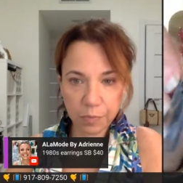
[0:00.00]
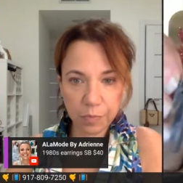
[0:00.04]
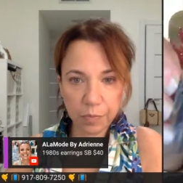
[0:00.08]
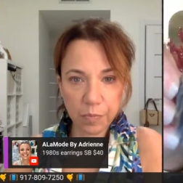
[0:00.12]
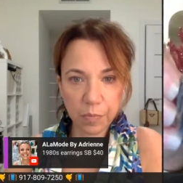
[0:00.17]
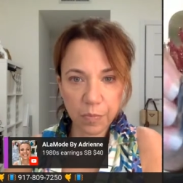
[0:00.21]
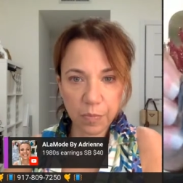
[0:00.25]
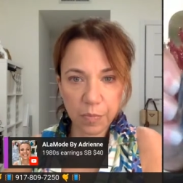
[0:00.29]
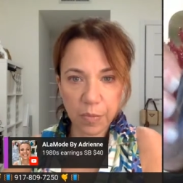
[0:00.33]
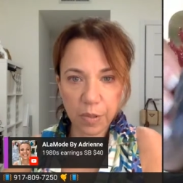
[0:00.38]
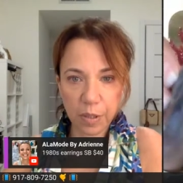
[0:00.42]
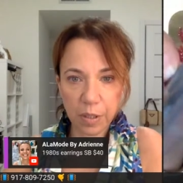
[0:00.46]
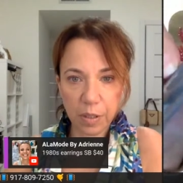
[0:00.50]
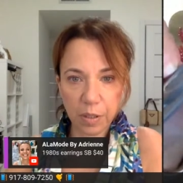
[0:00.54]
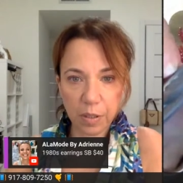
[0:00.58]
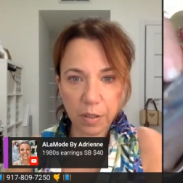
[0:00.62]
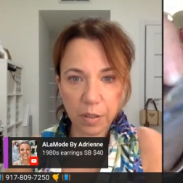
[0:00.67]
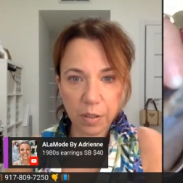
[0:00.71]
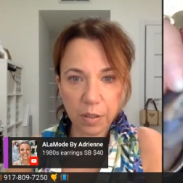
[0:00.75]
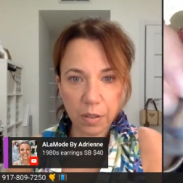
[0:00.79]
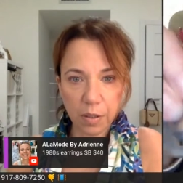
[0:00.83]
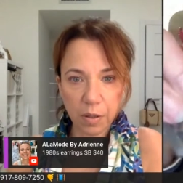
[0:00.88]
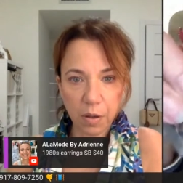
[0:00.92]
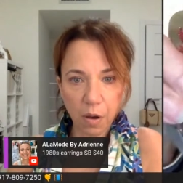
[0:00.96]
hinges
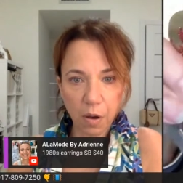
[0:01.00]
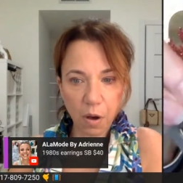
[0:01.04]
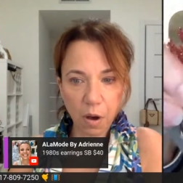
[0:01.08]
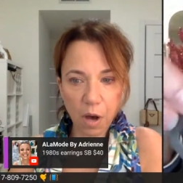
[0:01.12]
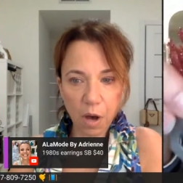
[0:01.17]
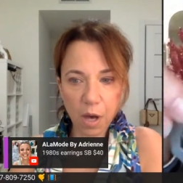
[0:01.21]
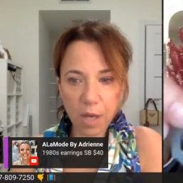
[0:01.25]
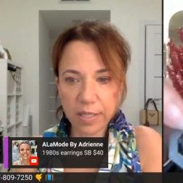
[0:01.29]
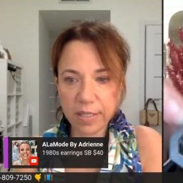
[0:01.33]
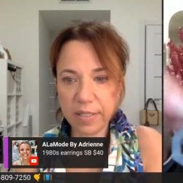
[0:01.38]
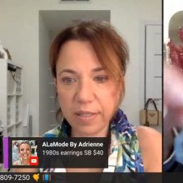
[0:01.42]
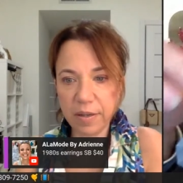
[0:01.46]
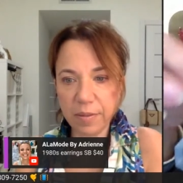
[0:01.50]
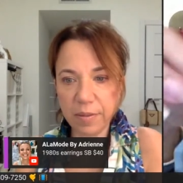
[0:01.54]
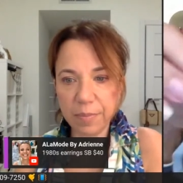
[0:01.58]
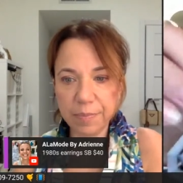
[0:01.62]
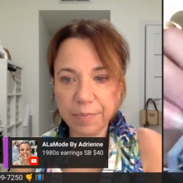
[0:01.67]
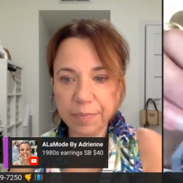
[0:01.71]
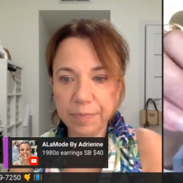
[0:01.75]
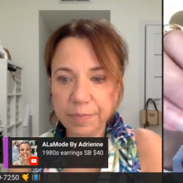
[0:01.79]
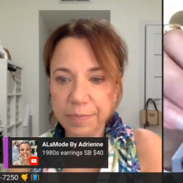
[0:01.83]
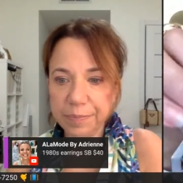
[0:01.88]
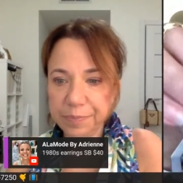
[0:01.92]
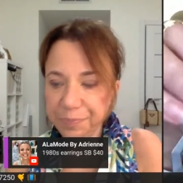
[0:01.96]
are right. Awesome.
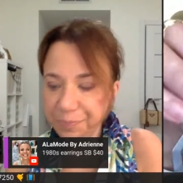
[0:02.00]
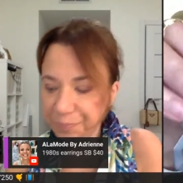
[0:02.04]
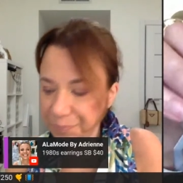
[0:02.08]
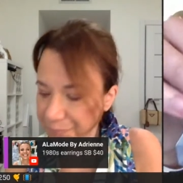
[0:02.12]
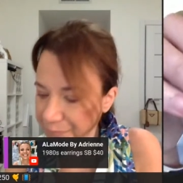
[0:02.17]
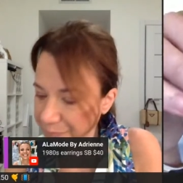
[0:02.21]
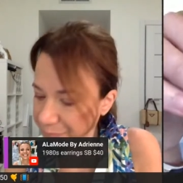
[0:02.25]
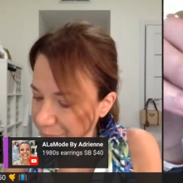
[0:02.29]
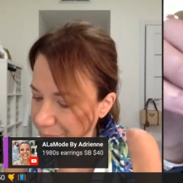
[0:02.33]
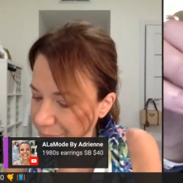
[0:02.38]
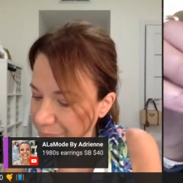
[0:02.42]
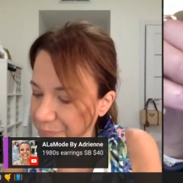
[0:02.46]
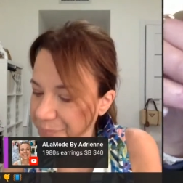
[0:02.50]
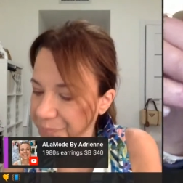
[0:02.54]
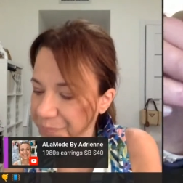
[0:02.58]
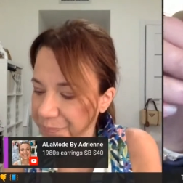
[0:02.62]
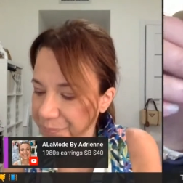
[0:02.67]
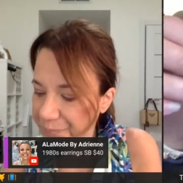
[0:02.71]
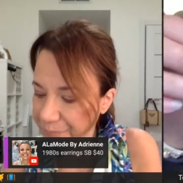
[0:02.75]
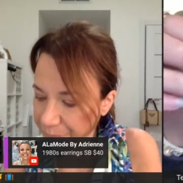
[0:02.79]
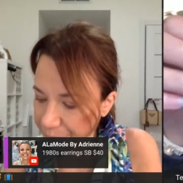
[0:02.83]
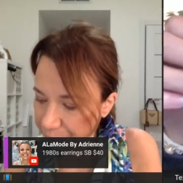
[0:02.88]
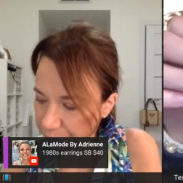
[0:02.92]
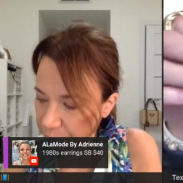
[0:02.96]

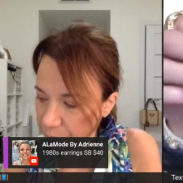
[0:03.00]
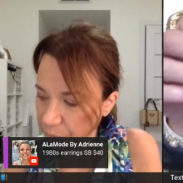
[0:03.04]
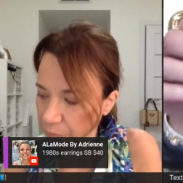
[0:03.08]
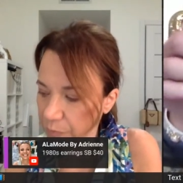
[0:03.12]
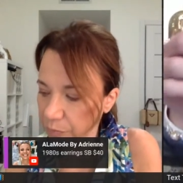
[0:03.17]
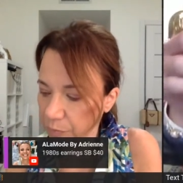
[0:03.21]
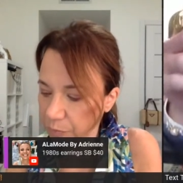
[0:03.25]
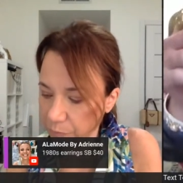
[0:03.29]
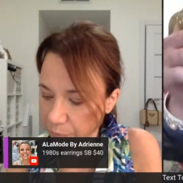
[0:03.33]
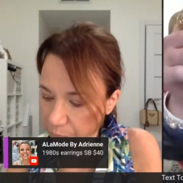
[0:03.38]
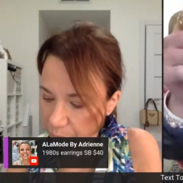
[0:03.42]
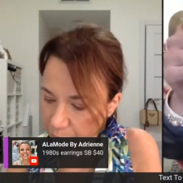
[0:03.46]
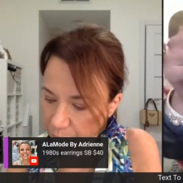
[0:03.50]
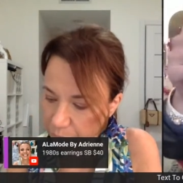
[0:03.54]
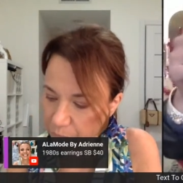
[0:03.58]
Yeah. And they're